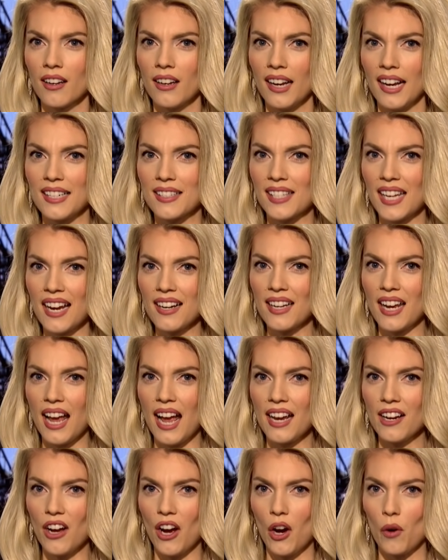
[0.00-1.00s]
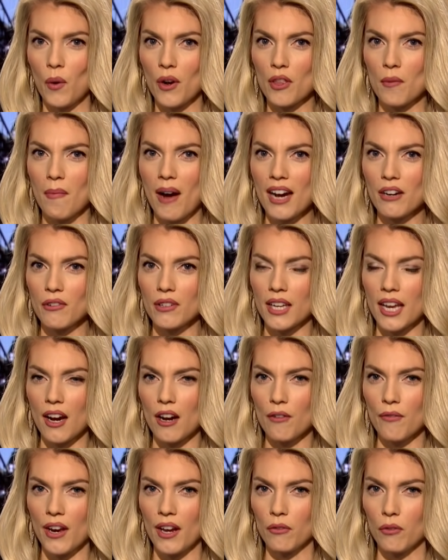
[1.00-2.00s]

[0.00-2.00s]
In San Diego, where the migrant caravan